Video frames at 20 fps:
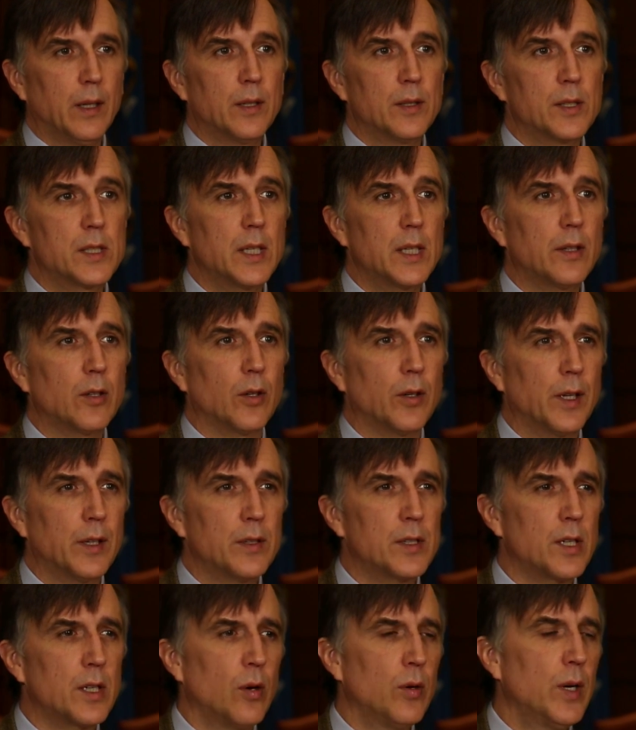considered.
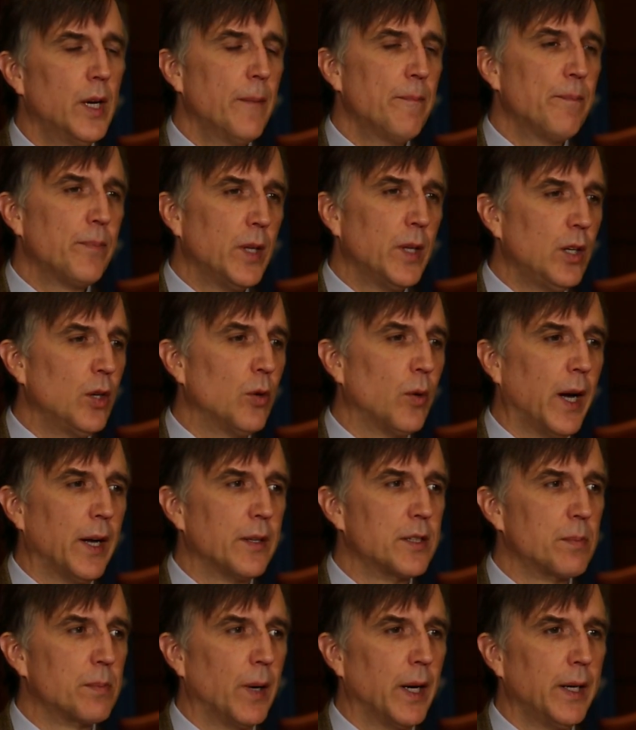And so the
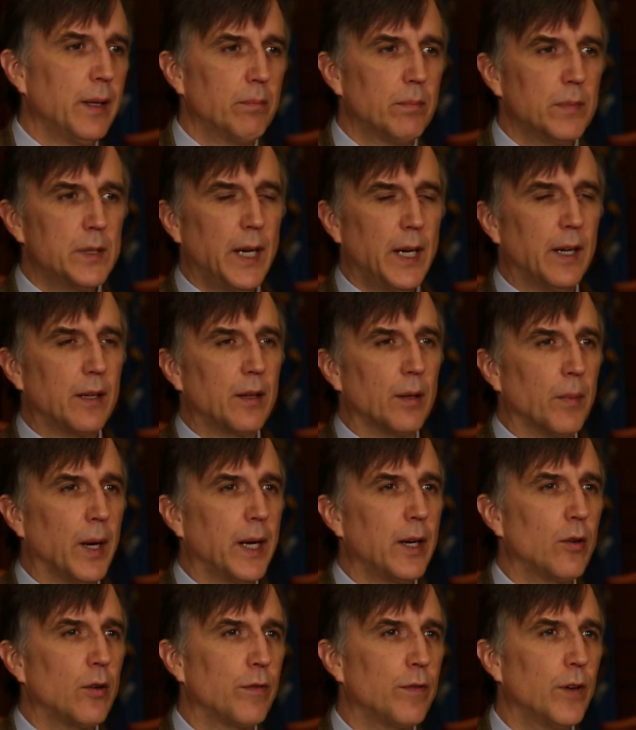US might take the
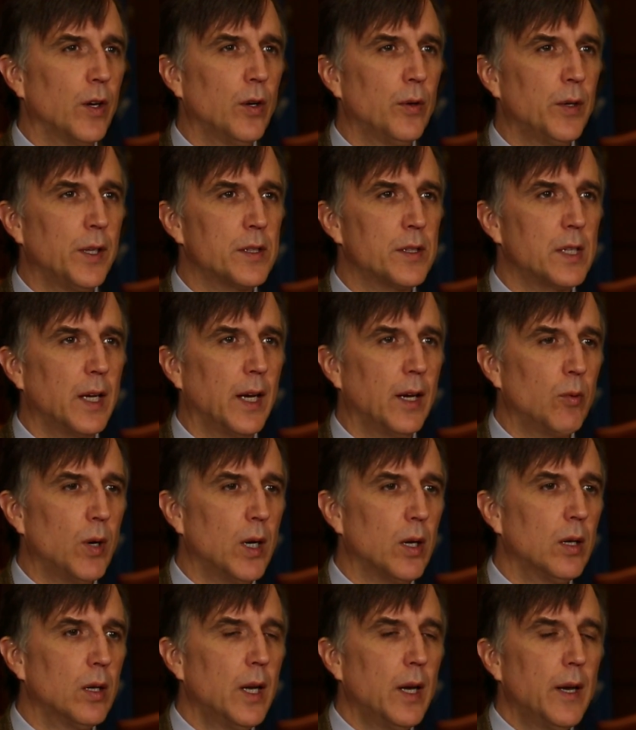microphone and say,
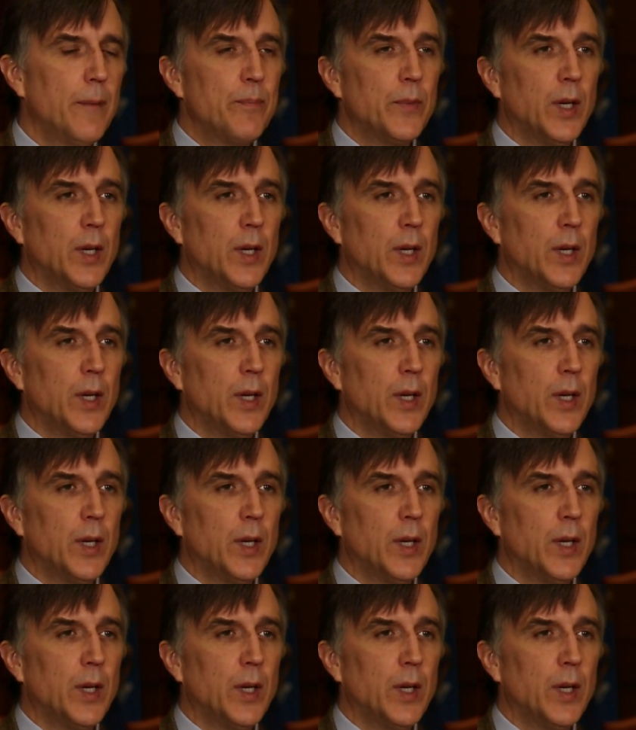well,